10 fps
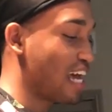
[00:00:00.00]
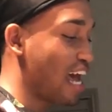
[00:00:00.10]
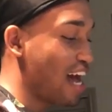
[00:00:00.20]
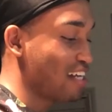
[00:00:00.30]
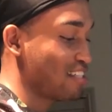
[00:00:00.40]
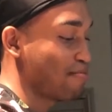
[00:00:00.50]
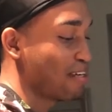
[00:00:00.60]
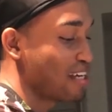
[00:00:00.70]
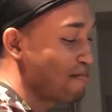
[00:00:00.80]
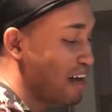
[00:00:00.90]
They asked
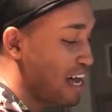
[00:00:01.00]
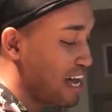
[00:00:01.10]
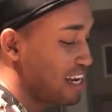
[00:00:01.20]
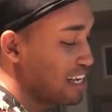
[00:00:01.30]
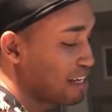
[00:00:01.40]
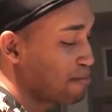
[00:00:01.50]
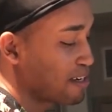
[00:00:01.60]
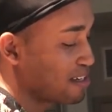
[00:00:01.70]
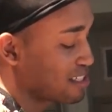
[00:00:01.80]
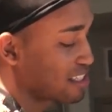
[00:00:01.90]
me if I had any
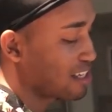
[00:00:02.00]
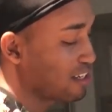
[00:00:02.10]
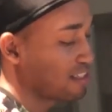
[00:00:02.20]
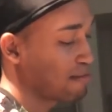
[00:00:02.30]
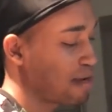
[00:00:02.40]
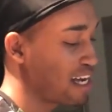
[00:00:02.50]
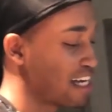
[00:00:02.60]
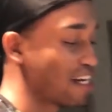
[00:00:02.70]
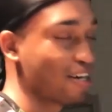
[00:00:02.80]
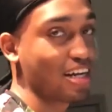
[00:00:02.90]
piercings other than my
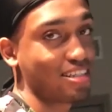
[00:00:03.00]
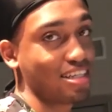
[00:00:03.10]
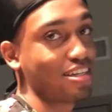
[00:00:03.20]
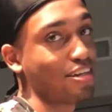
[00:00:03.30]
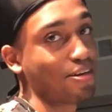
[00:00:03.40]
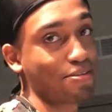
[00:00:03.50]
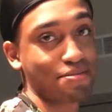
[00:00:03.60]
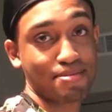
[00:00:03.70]
ear, and I said no.